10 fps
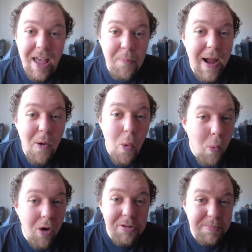about
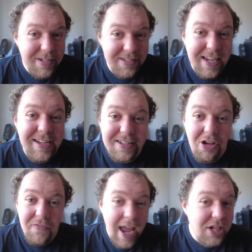1%
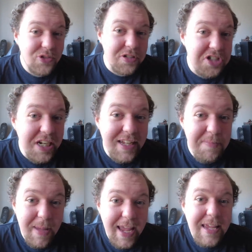of extra
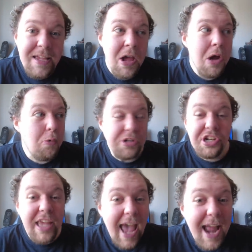GDP,
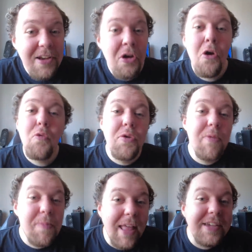which again
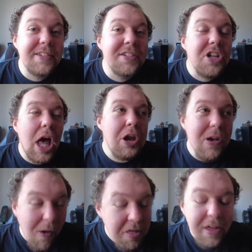would replace us
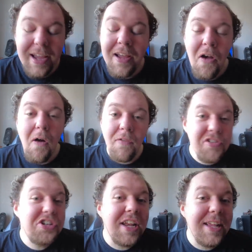nothing of
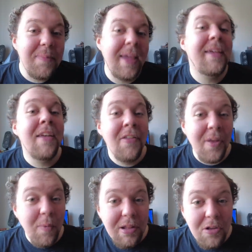the GDP
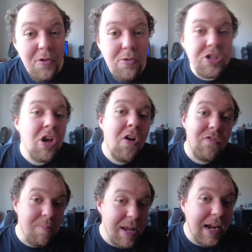that we lose
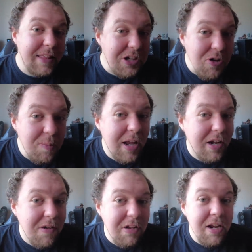from being in the European
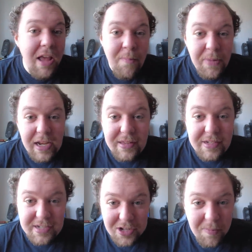Union and being in the
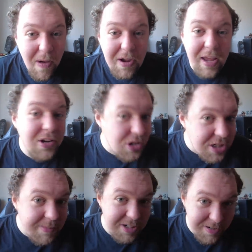Single Market and
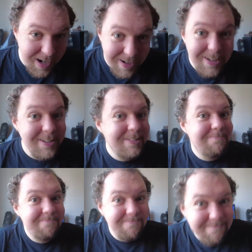Customs Union.
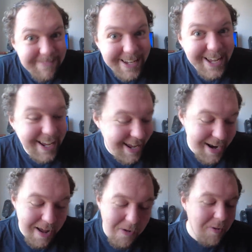
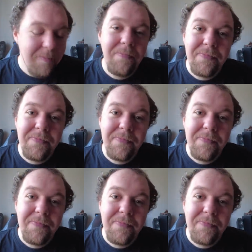You know,